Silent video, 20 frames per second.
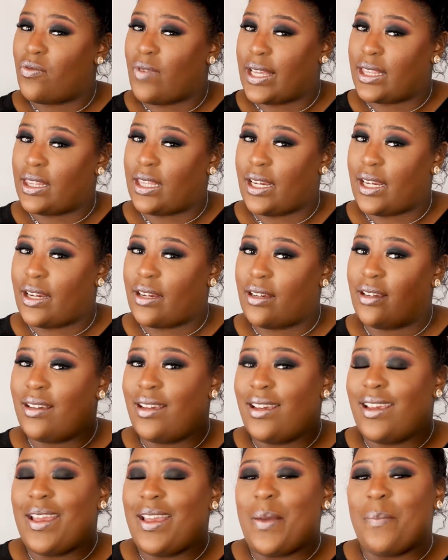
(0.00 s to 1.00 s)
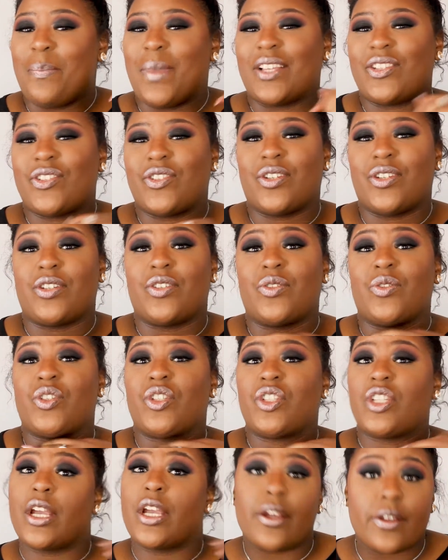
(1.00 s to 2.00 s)
right there. Make sure you
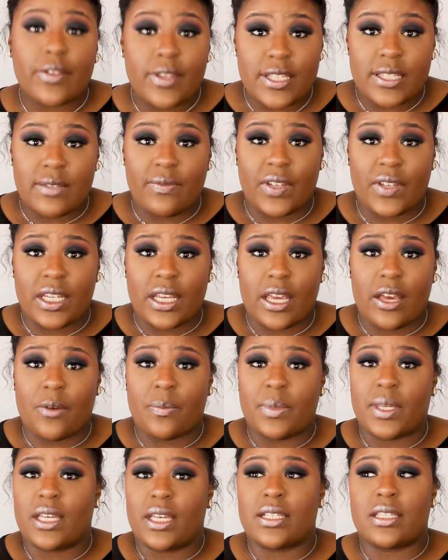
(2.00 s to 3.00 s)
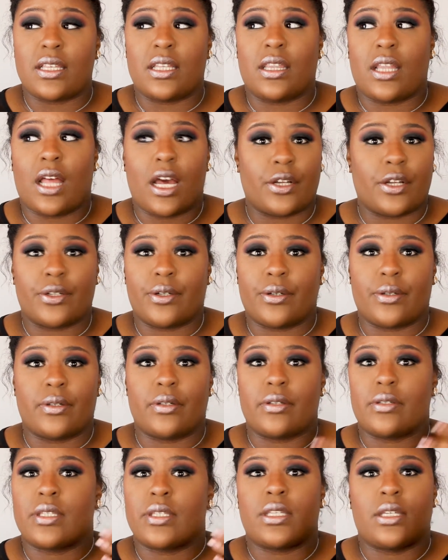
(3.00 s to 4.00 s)
share this video because a lot of
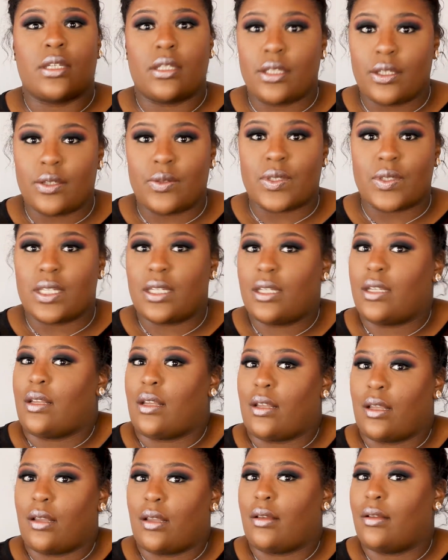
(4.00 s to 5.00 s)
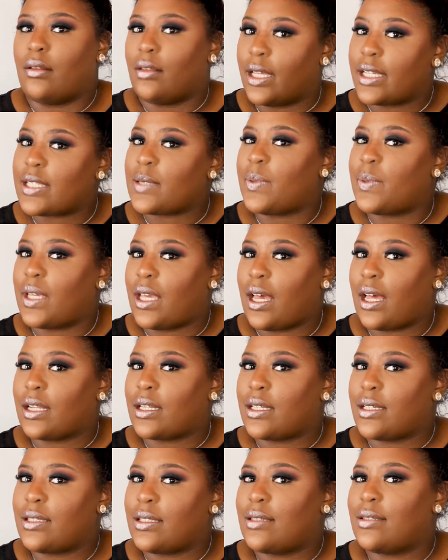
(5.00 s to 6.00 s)
girls could use it. Let's be
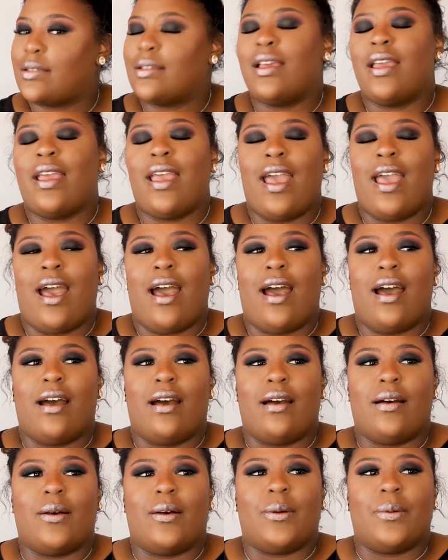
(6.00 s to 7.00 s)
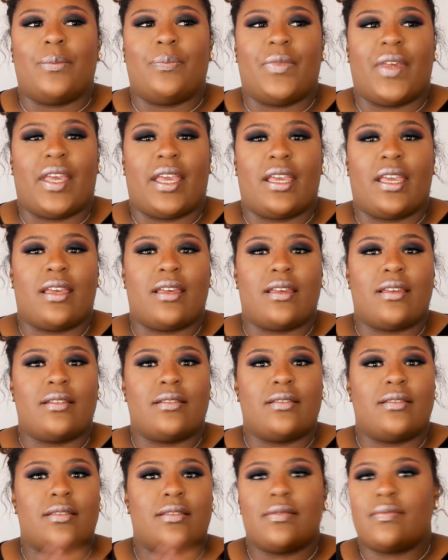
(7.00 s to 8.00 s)
honest.
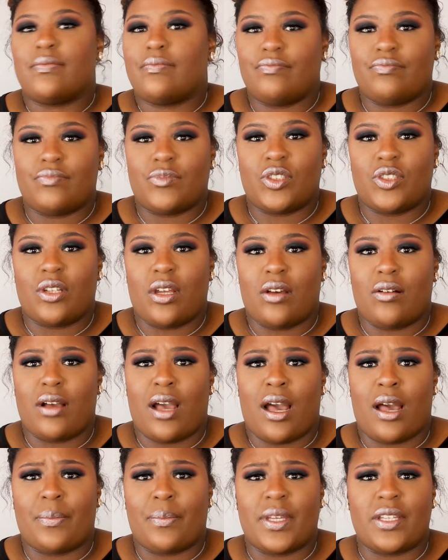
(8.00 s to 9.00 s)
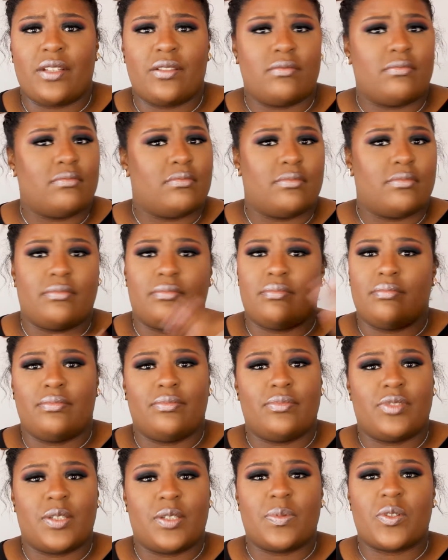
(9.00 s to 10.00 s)
And, you know, comment,
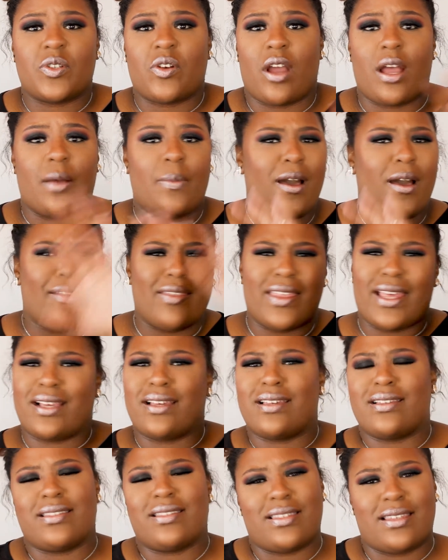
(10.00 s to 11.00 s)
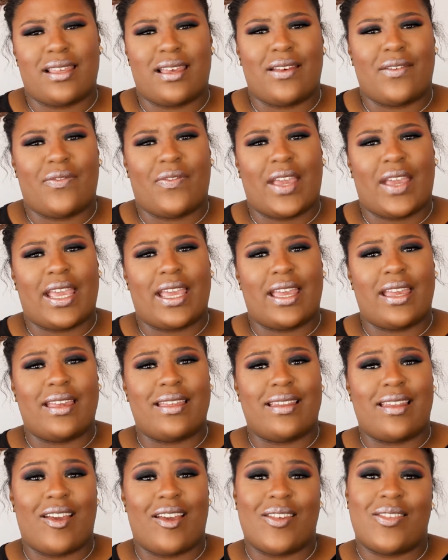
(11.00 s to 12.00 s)
subscribe, all that good stuff.
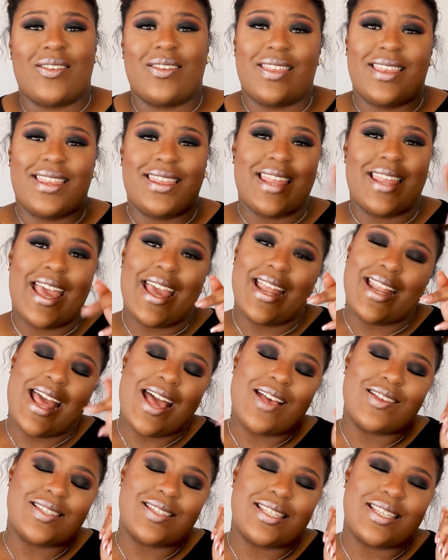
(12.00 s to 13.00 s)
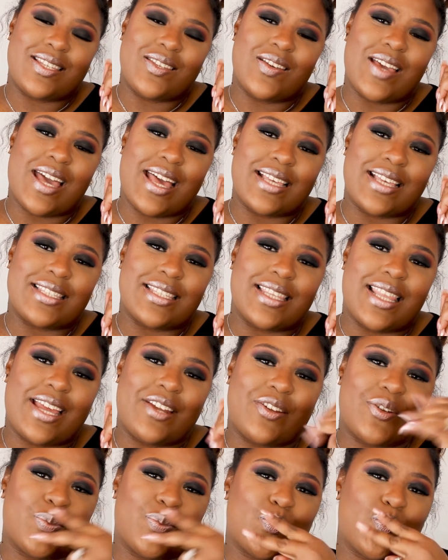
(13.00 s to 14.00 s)
And other than that, I'll see you guys
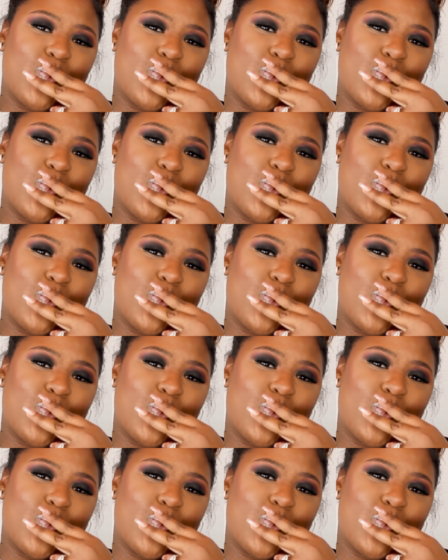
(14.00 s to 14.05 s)
later.